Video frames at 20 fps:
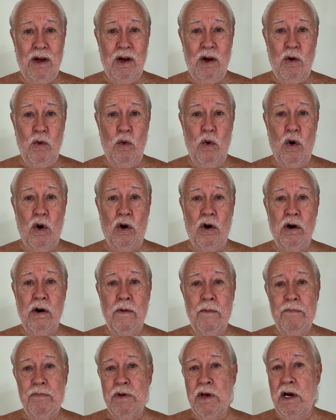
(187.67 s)

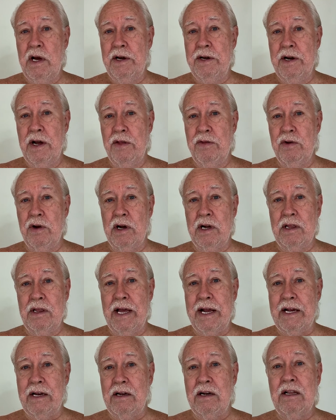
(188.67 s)
or another,
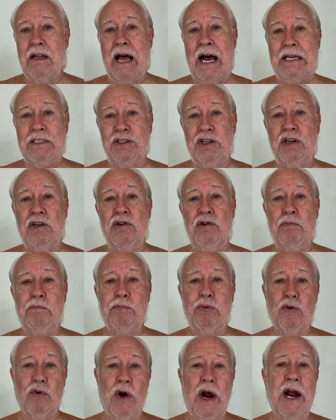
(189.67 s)
like a classical
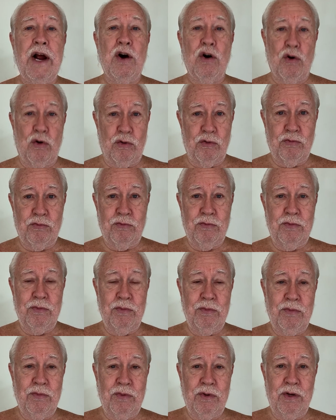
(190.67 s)
prayer,
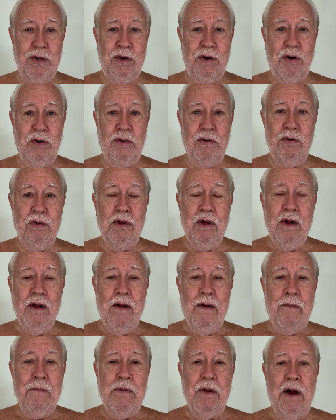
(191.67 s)
you know.
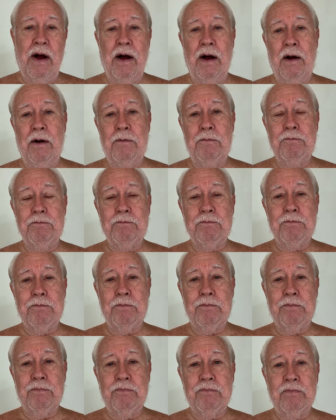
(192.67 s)
Uh,
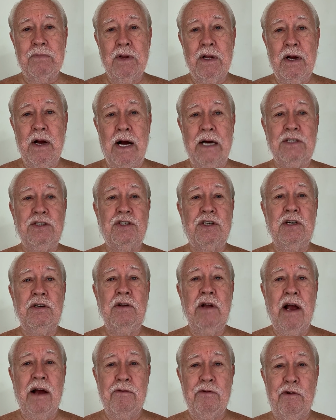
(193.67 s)
I still
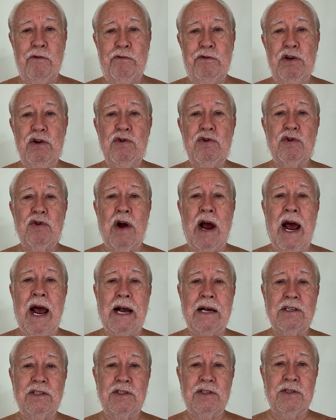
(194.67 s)
have a few
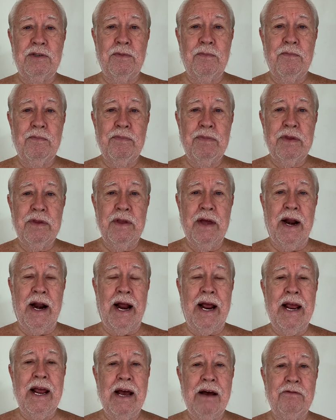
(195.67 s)
tracks that I
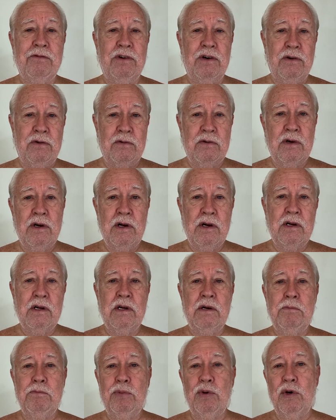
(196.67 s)
haven't
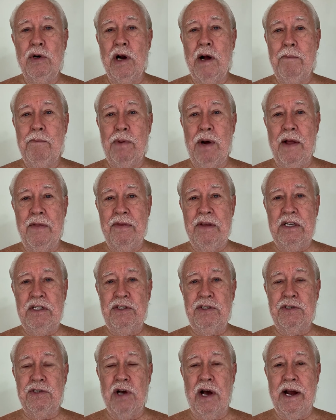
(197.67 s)
put up on this
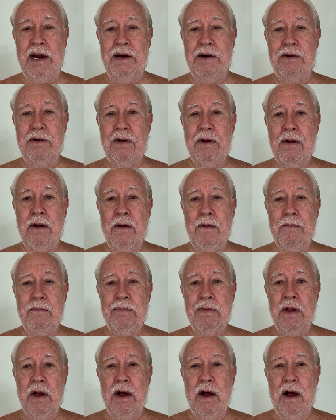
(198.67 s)
site
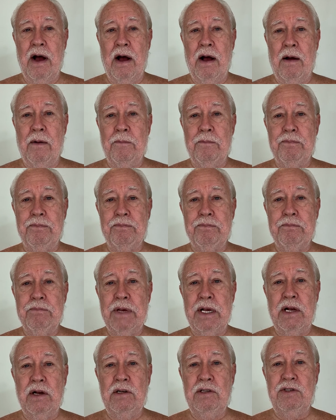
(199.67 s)
um,
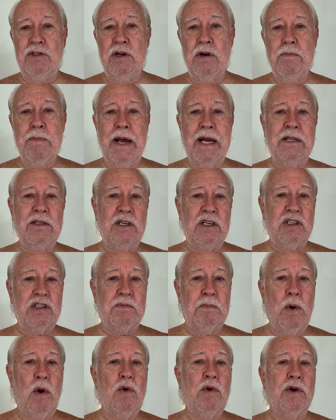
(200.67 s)
because they're mainly
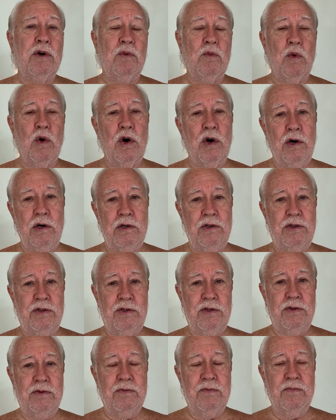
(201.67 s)
spoken words.